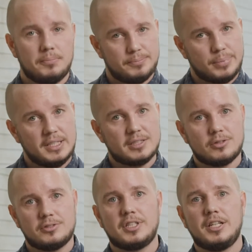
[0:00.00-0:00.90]
Please
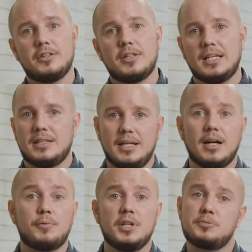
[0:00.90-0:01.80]
consider that the
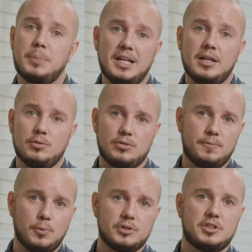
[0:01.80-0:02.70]
average payout of
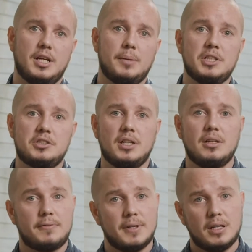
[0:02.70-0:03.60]
water damage
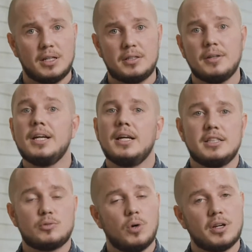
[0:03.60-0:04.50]
in Finland
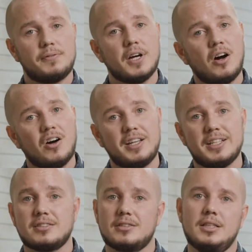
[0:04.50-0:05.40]
is one of the
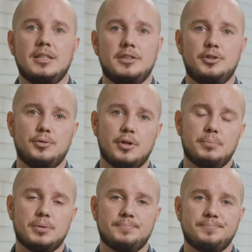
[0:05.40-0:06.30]
highest in
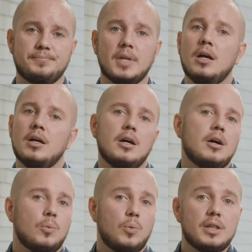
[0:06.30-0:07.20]
Europe.
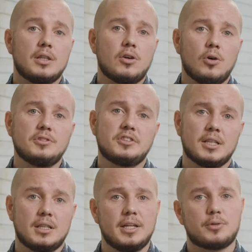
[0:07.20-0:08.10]
With the
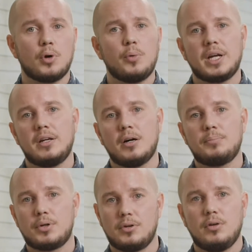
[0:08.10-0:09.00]
constantly growing
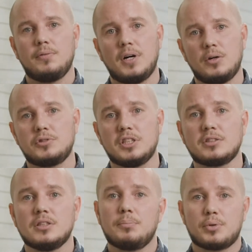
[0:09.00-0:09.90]
number of
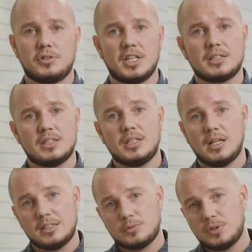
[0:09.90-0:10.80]
houses protected
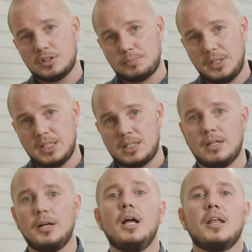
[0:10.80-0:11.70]
as we speak,
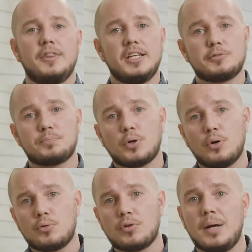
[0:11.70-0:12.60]
this
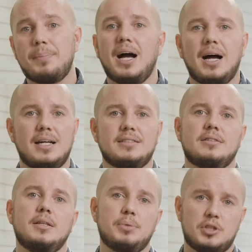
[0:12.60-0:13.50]
program has
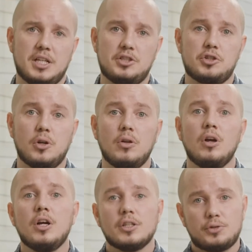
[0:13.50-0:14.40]
the potential
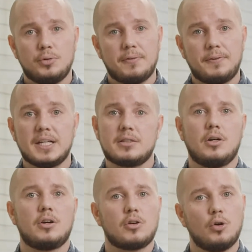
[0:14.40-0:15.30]
to affect
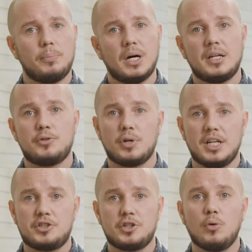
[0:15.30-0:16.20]
our combined
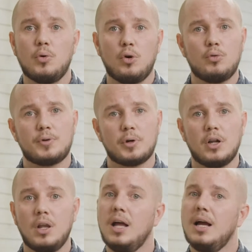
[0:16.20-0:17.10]
ratio
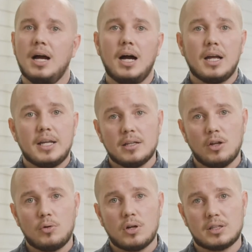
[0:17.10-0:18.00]
overall in
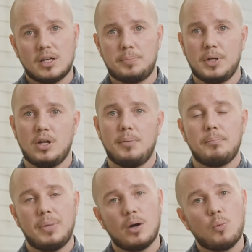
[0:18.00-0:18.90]
LocalTapiola
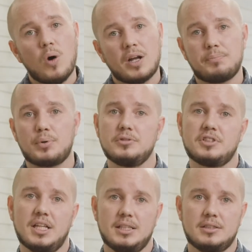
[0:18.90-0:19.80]
by
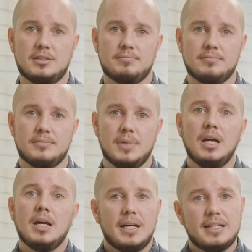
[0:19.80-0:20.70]
1%.
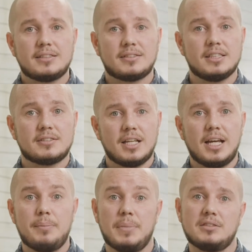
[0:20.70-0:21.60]
It's the
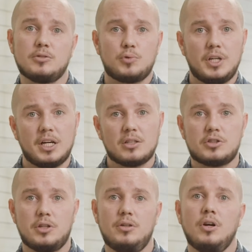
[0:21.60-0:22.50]
same as
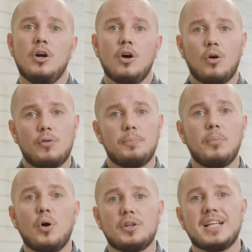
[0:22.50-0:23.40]
reduction of
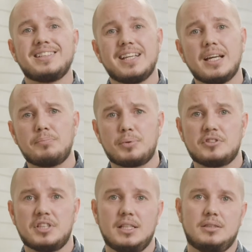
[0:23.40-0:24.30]
more than
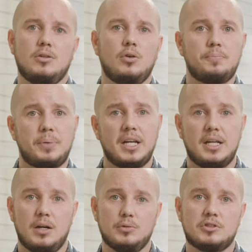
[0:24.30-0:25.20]
10% of
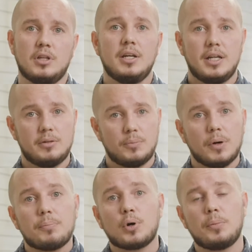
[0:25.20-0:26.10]
payouts in
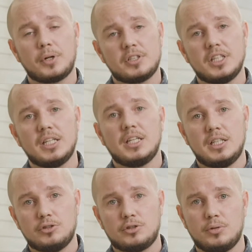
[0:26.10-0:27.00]
property
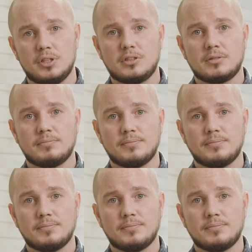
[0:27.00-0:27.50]
insurance.